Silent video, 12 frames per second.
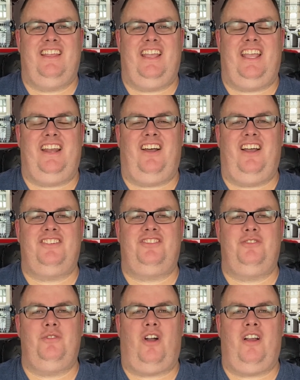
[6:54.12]
And on
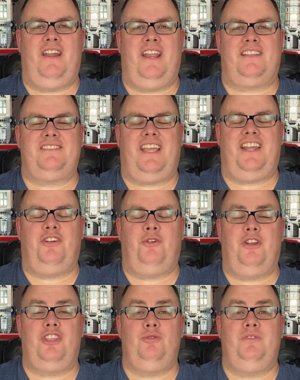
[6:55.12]
to our next
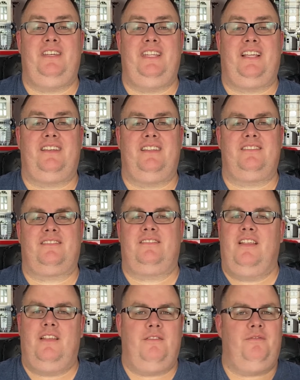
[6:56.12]
category, uniqueness.
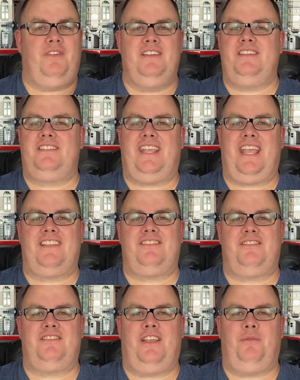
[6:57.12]
Vintage
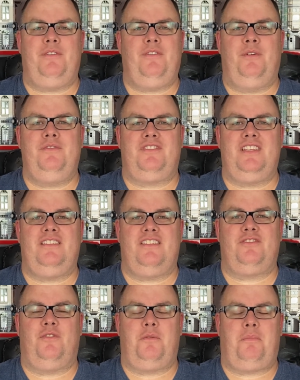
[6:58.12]
castle set. We've seen
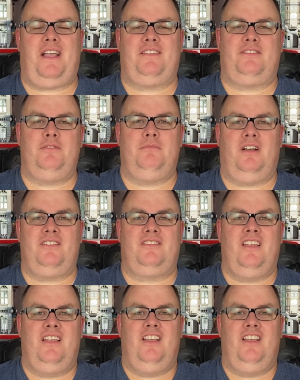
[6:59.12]
this over the past few months.